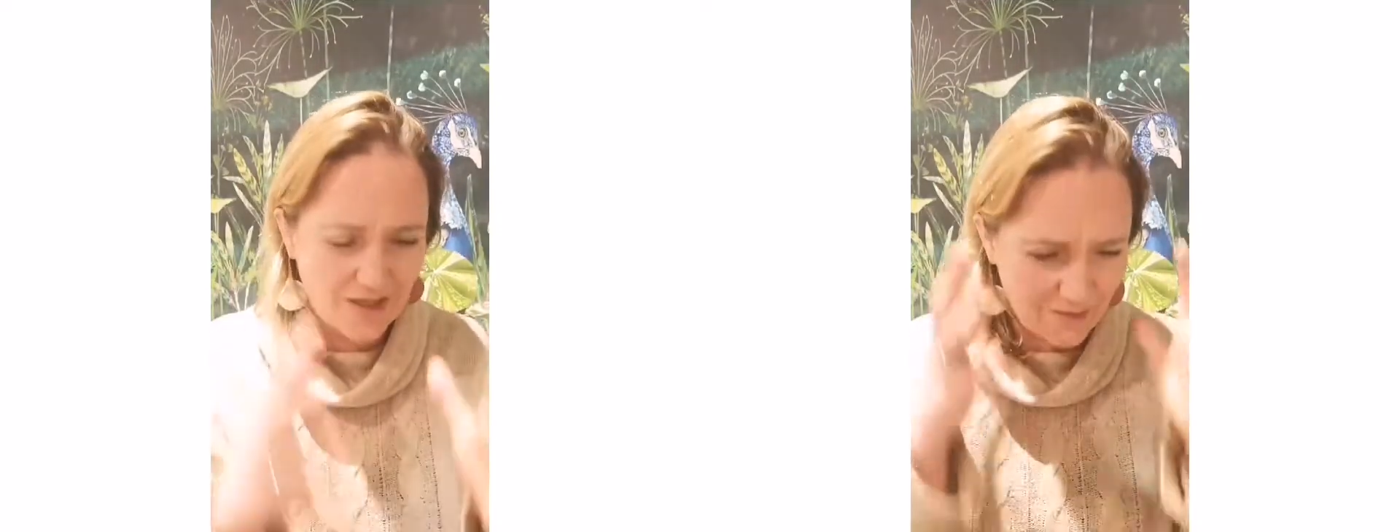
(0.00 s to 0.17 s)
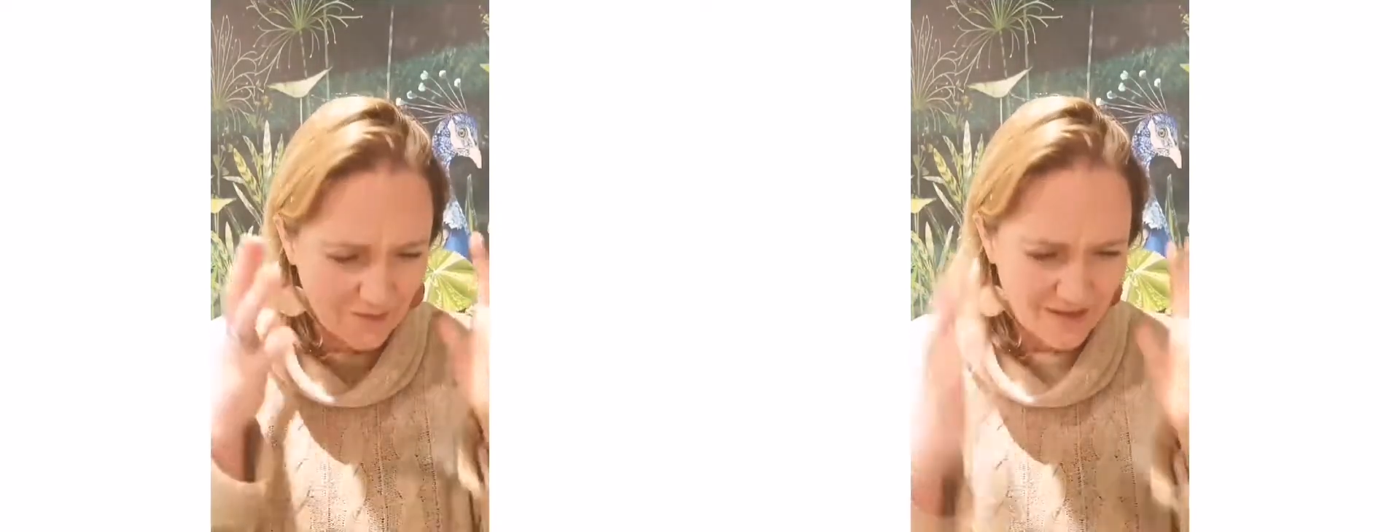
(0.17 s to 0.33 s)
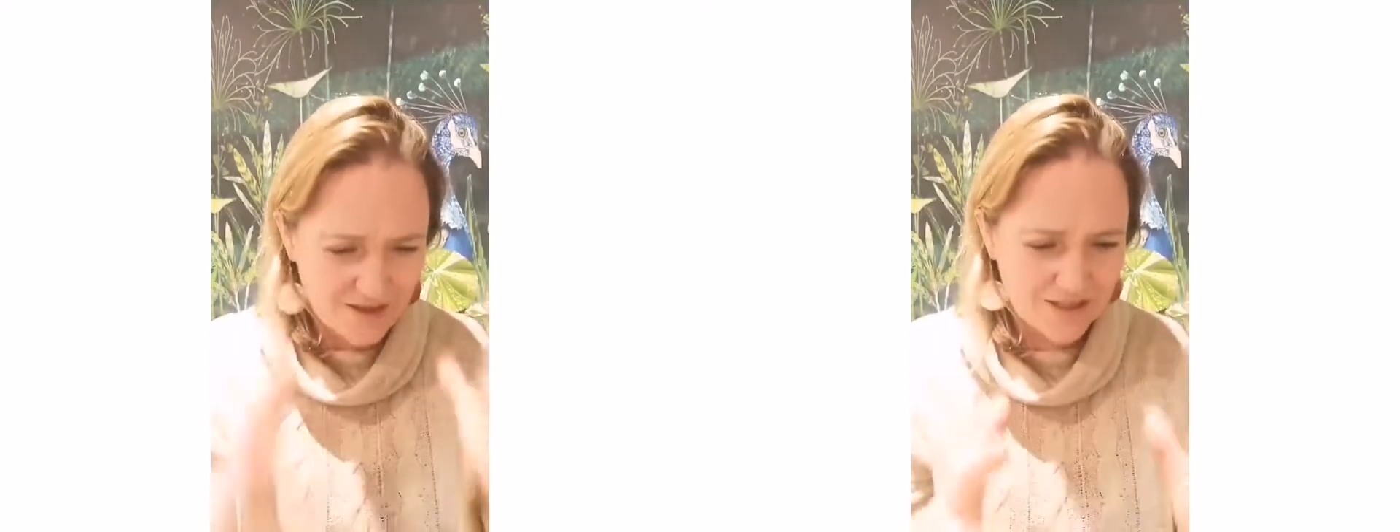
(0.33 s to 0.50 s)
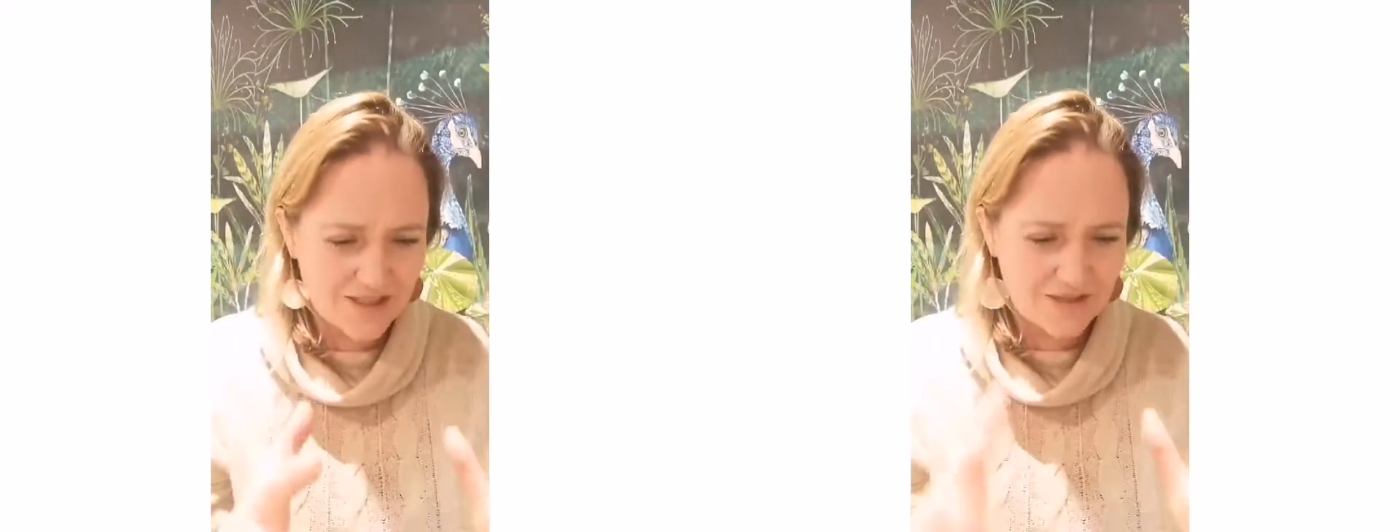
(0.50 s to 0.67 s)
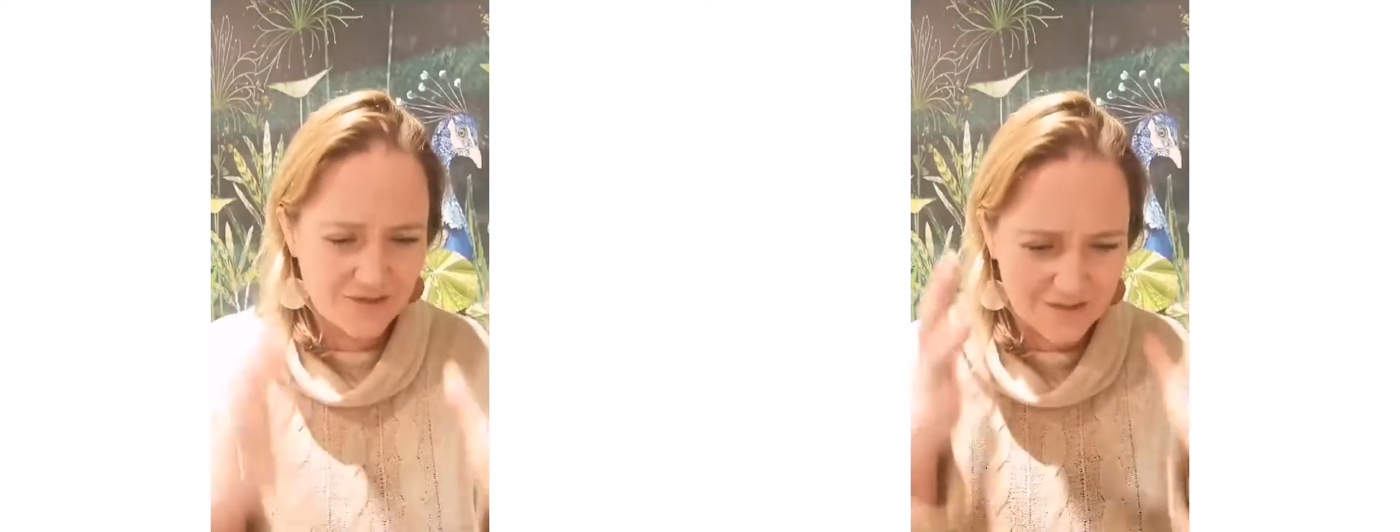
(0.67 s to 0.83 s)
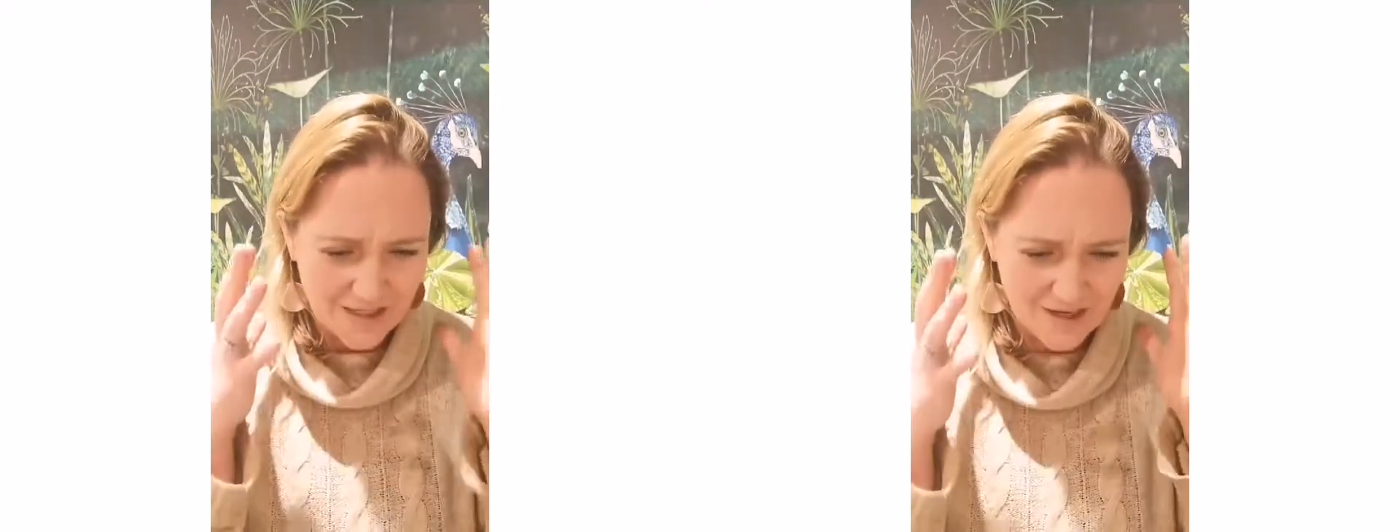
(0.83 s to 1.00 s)
without a shadow of
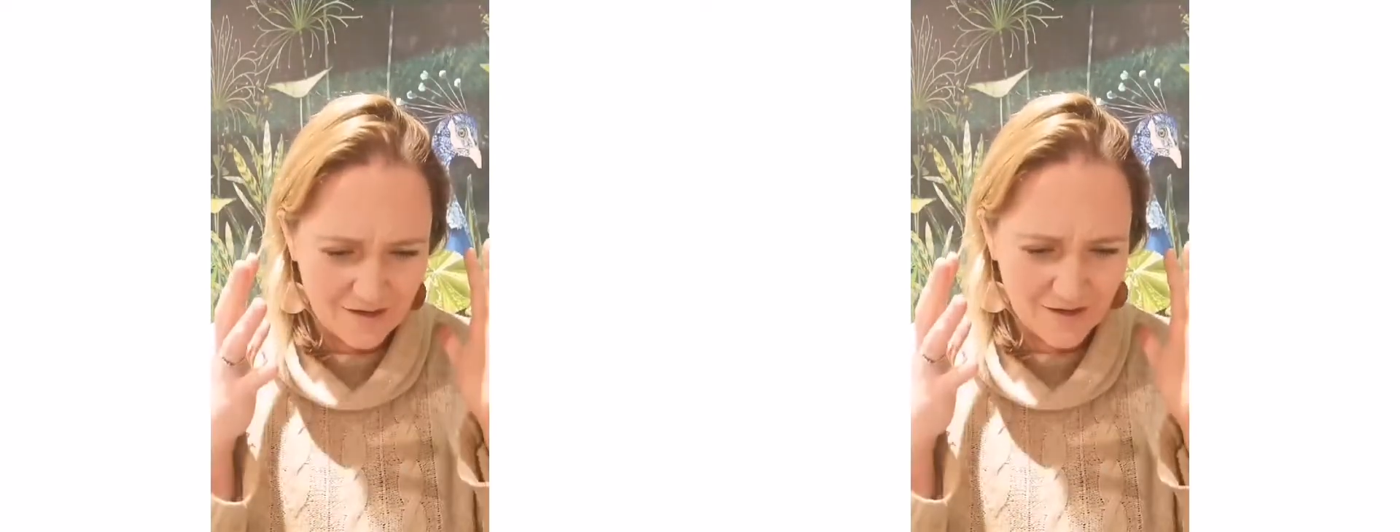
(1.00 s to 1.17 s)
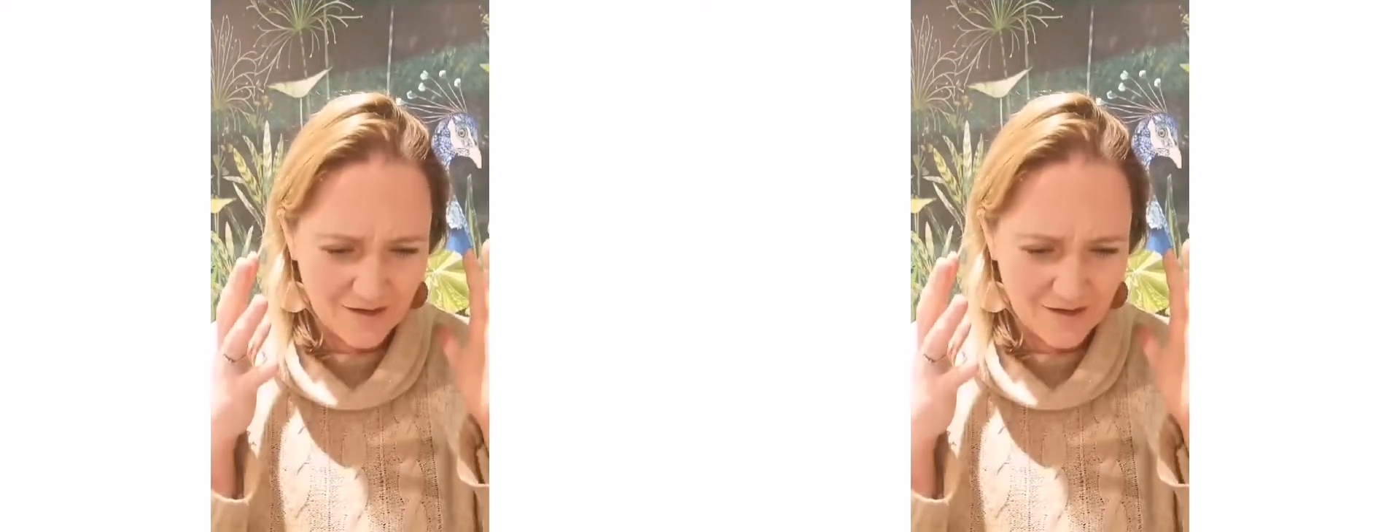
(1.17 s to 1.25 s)
a doubt,